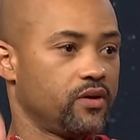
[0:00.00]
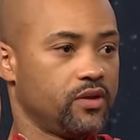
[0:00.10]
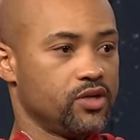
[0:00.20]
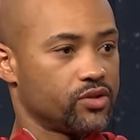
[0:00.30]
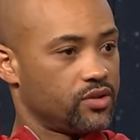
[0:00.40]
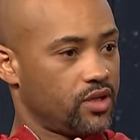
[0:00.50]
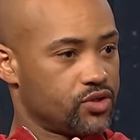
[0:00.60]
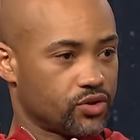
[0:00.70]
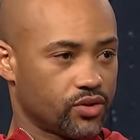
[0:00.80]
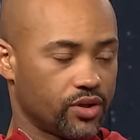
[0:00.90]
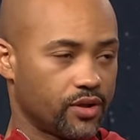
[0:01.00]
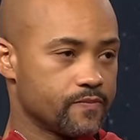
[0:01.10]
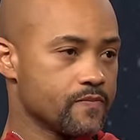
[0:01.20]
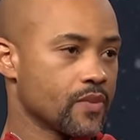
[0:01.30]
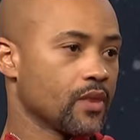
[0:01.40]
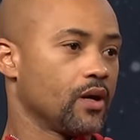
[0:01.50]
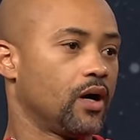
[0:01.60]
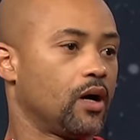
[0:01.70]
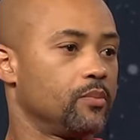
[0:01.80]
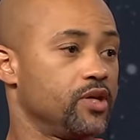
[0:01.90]
These, these are the,
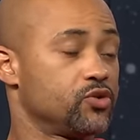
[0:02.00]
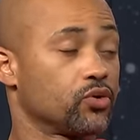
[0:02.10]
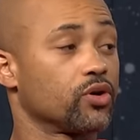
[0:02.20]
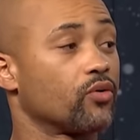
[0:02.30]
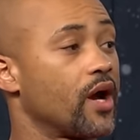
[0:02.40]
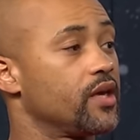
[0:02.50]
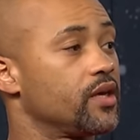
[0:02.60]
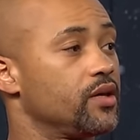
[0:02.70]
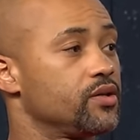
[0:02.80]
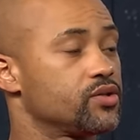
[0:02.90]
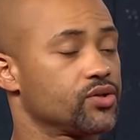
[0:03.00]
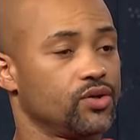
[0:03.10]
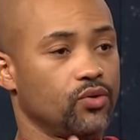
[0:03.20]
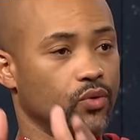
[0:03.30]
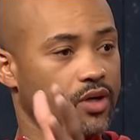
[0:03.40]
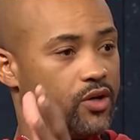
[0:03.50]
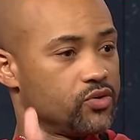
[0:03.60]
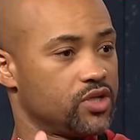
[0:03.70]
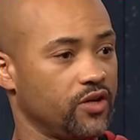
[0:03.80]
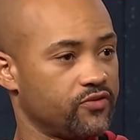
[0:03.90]
um, these were their rankings when he
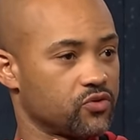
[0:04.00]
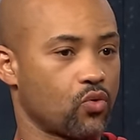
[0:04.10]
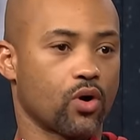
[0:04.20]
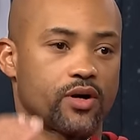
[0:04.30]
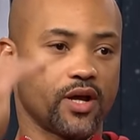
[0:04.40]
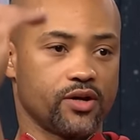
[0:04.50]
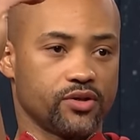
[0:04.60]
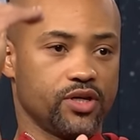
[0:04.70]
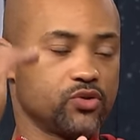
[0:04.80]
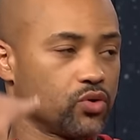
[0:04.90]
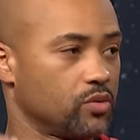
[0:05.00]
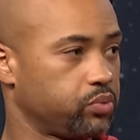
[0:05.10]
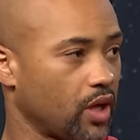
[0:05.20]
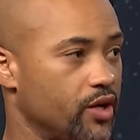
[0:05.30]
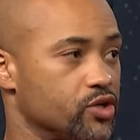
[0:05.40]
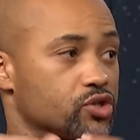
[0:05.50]
was the defensive coordinator. These were the players.